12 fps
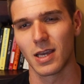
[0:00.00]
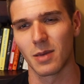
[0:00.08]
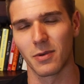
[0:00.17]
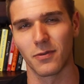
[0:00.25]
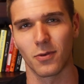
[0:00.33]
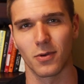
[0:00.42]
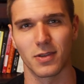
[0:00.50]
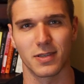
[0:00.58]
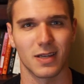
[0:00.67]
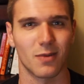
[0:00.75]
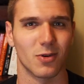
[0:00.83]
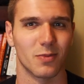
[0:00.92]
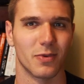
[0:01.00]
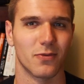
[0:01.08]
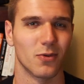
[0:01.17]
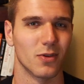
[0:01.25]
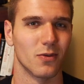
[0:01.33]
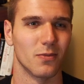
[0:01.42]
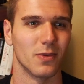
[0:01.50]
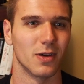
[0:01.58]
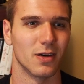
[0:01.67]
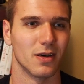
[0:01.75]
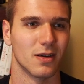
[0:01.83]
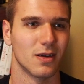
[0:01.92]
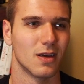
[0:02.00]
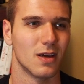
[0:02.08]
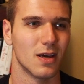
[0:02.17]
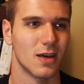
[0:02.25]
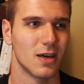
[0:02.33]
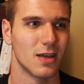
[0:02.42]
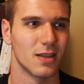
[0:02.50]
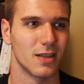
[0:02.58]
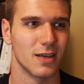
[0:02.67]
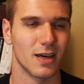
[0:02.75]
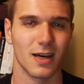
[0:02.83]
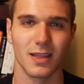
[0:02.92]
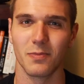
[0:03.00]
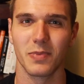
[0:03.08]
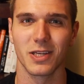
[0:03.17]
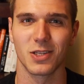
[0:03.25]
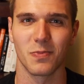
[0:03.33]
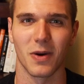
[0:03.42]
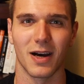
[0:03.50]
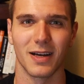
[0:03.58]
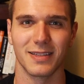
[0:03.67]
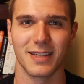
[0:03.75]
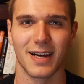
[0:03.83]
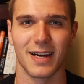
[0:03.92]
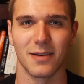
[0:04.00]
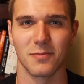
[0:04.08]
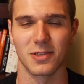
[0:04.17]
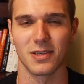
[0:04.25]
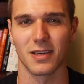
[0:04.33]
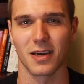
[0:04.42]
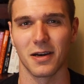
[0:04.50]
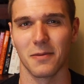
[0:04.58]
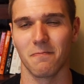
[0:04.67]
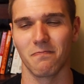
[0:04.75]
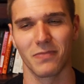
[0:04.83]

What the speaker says: the summer, before the beach bod times come?